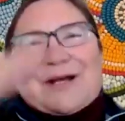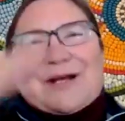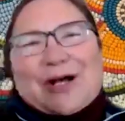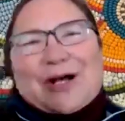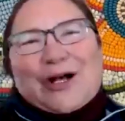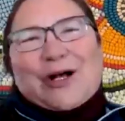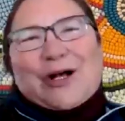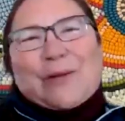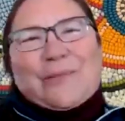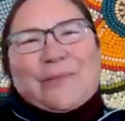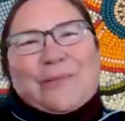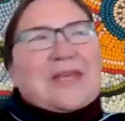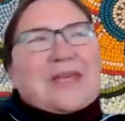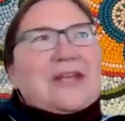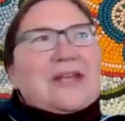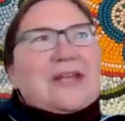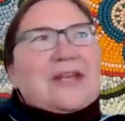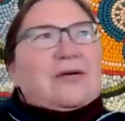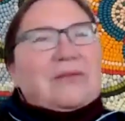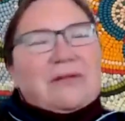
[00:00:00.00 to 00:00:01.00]

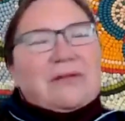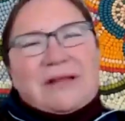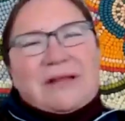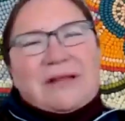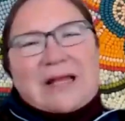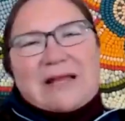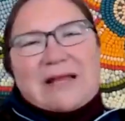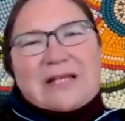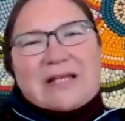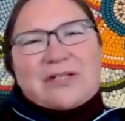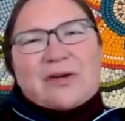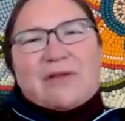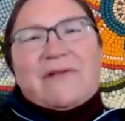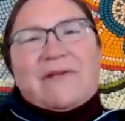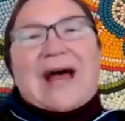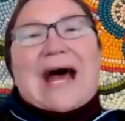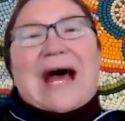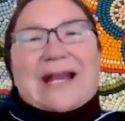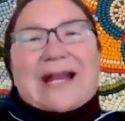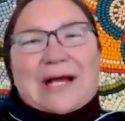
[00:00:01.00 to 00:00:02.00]
they sort
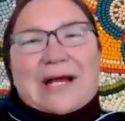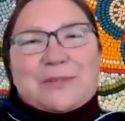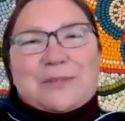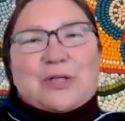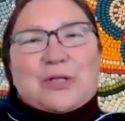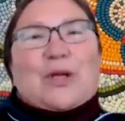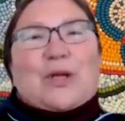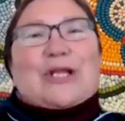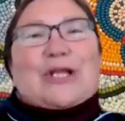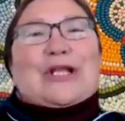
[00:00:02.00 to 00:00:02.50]
of add up to a